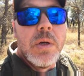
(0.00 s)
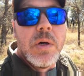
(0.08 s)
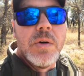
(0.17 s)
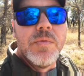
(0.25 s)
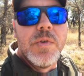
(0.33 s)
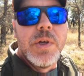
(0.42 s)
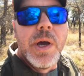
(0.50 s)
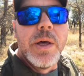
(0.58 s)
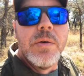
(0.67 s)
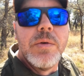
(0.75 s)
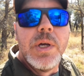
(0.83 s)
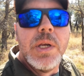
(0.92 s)
hopefully I
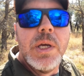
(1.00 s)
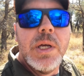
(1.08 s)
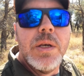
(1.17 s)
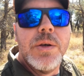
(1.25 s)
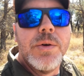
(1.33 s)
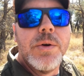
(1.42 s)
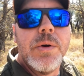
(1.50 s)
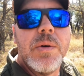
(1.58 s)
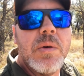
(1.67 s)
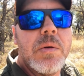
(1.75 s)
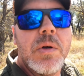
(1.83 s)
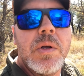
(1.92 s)
don't get eaten
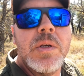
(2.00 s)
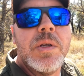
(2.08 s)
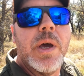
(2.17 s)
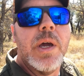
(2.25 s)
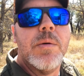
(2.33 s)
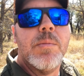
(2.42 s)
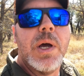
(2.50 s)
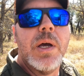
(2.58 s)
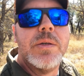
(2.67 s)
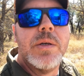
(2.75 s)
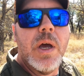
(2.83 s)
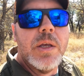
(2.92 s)
or taken by a
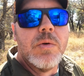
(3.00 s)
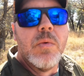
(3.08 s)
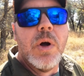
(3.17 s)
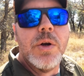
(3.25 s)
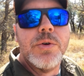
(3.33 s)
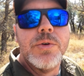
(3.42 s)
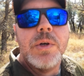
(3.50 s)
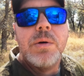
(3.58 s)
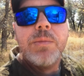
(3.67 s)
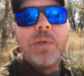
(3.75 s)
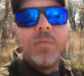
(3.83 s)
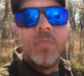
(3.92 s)
Sasquatch or
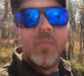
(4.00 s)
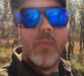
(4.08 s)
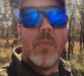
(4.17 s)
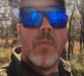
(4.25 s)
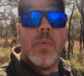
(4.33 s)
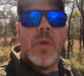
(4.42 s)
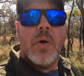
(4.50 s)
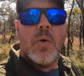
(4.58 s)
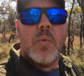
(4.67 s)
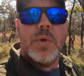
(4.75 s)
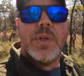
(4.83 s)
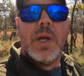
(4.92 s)
something.
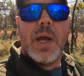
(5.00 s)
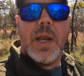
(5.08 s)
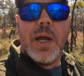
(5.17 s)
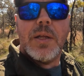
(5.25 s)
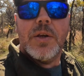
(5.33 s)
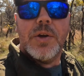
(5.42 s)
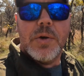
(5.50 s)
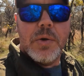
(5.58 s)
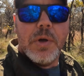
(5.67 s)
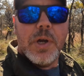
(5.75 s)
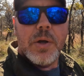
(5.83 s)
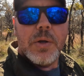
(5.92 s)
One thing I like to do
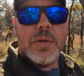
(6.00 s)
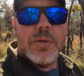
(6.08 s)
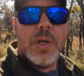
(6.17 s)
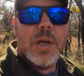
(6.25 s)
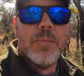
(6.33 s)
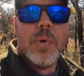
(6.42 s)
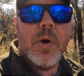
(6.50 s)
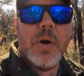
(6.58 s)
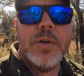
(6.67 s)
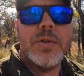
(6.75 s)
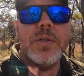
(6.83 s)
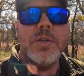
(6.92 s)
here at the state
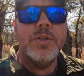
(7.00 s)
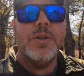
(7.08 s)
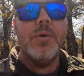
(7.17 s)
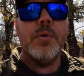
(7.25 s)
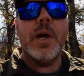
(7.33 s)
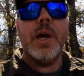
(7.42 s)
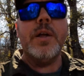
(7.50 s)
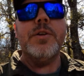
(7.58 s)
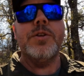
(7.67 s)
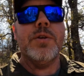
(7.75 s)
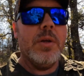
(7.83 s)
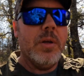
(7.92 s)
parks is
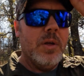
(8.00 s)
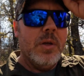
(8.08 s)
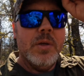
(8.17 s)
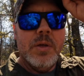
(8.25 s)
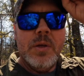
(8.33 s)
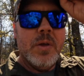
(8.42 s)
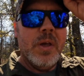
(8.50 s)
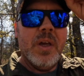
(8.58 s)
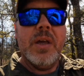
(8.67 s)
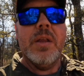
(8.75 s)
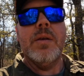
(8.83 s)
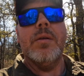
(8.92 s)
geocache.
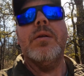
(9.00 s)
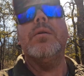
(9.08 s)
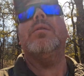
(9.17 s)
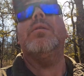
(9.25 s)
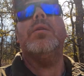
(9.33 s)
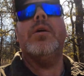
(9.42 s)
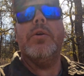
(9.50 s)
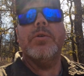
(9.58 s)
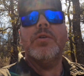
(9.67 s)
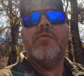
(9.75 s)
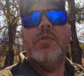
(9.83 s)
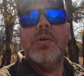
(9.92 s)
And there's
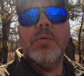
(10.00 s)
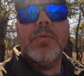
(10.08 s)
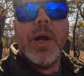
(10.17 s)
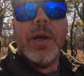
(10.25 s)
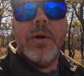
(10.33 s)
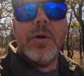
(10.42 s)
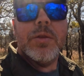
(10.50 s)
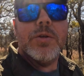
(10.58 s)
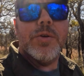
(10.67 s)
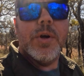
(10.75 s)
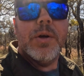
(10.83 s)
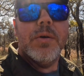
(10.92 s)
a few right here on the
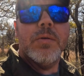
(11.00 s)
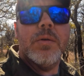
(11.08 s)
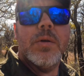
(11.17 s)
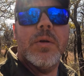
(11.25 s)
trail.